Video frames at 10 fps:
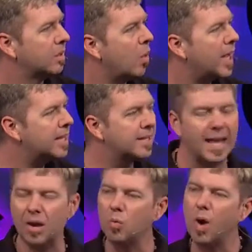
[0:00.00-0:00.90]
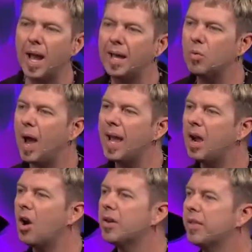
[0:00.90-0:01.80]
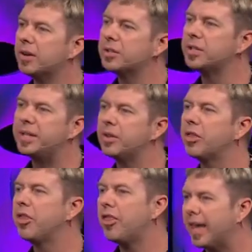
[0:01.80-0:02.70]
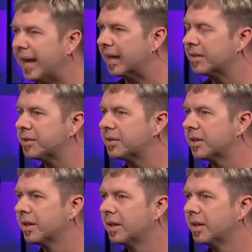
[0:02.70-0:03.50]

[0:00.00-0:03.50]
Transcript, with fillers: Why is that? Why, why are there still things?